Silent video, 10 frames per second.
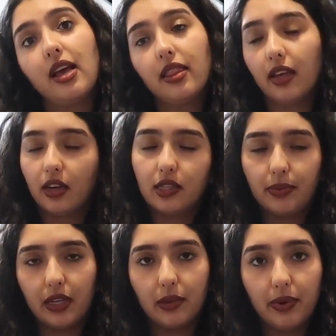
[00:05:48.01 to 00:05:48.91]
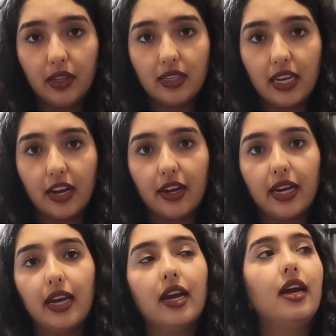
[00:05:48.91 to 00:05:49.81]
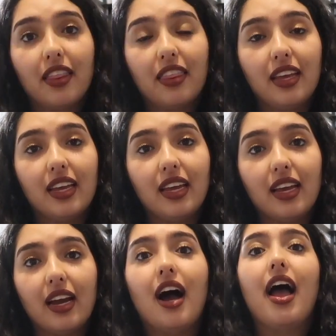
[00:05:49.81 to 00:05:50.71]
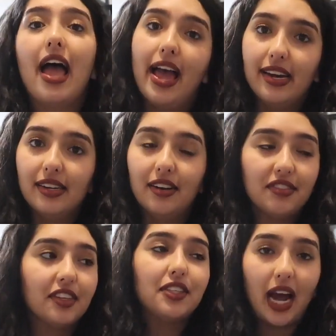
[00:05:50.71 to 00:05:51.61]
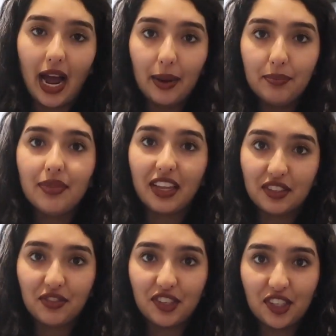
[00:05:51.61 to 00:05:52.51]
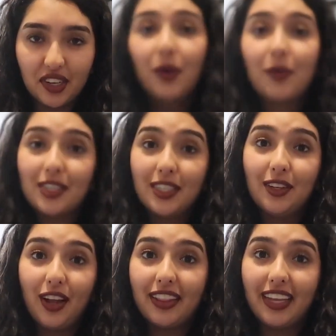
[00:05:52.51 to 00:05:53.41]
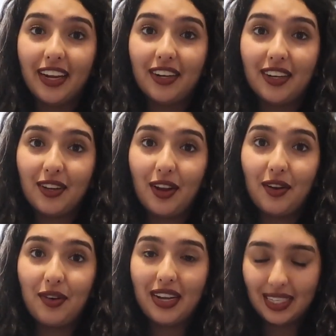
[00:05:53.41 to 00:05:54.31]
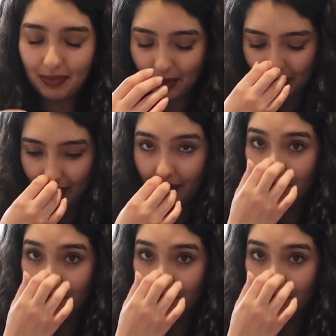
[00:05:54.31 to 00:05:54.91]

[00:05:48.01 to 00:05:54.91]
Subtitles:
They got to be in the military, thinking ahead of their time, that's for sure. We're still not there in a lot of ways, but whatever.